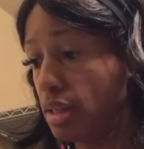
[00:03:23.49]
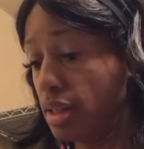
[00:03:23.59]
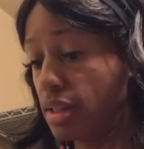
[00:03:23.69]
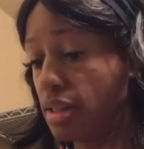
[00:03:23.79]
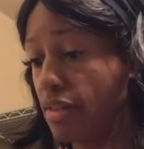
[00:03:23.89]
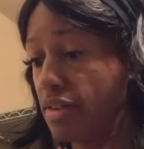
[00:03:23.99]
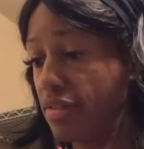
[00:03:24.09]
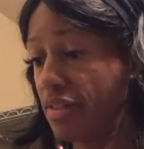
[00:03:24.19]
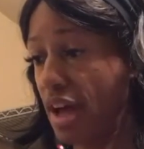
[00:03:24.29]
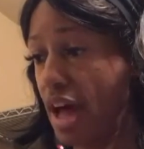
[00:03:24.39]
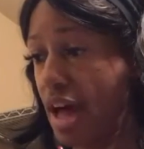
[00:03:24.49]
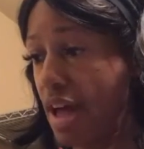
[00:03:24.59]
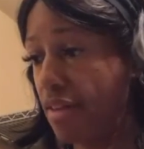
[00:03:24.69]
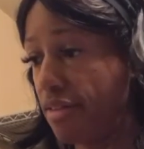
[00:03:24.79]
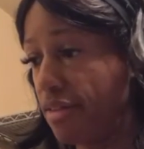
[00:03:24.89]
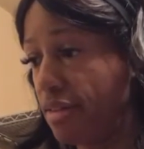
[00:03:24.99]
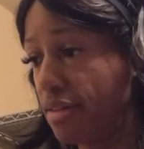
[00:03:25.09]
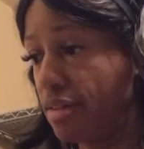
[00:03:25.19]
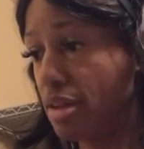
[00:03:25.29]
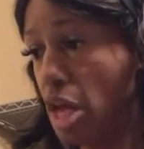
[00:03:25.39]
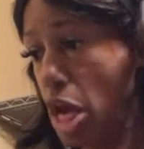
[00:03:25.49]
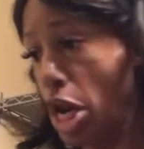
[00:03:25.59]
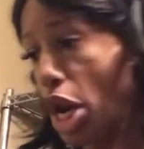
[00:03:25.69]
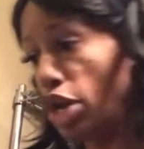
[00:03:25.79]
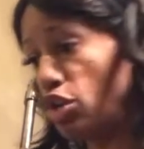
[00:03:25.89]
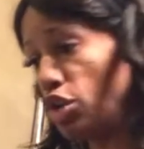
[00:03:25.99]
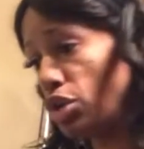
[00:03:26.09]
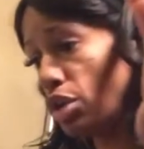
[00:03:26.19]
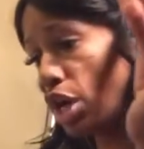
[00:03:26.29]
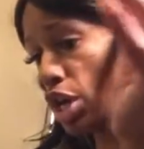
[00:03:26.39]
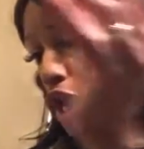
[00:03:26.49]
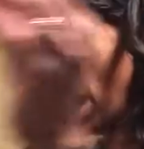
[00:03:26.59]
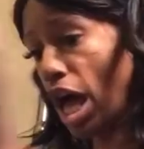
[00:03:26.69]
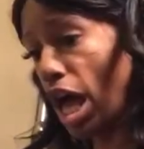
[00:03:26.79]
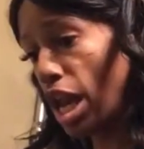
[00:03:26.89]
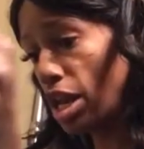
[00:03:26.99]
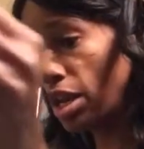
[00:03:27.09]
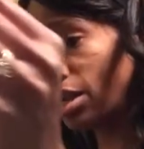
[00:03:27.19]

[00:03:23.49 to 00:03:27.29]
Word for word: That's 75, 89,